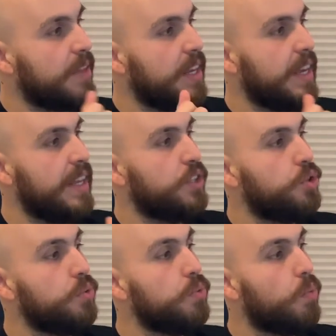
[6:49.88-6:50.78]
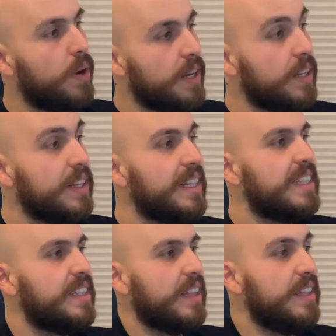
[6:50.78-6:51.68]
and Jun Wan,
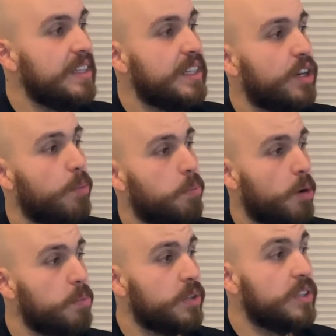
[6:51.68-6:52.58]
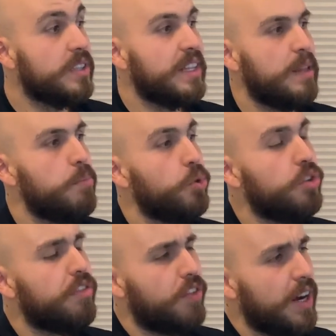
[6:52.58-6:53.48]
Statistical Properties and
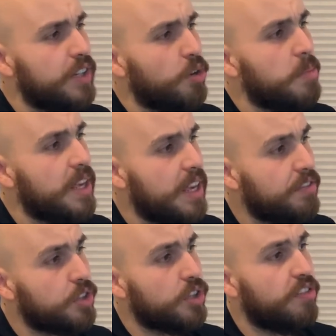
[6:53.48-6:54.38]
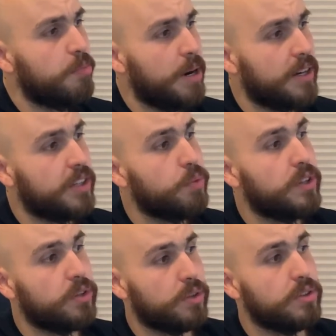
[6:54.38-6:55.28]
Multifractal Behaviors of Market
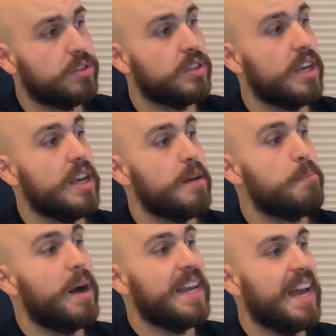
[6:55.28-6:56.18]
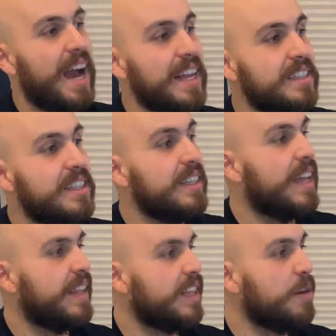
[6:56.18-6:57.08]
Returns by Ising
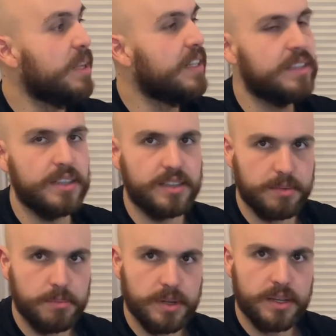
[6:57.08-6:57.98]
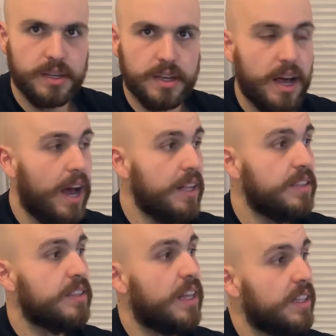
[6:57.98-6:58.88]
Dynamic System.
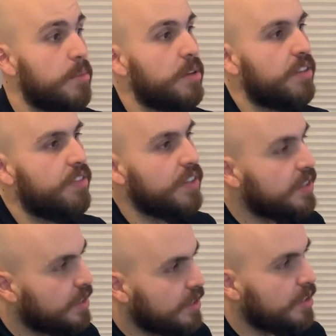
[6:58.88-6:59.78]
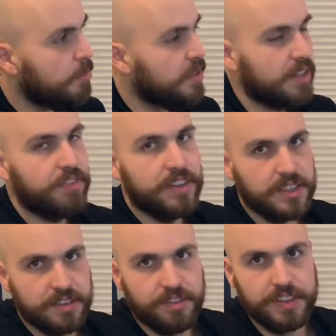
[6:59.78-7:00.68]
Ising Dynamic System is a
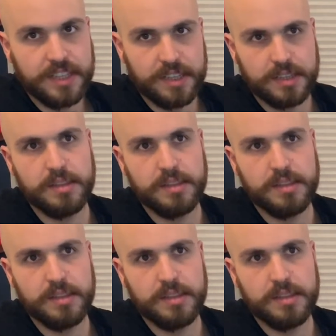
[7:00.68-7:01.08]
physics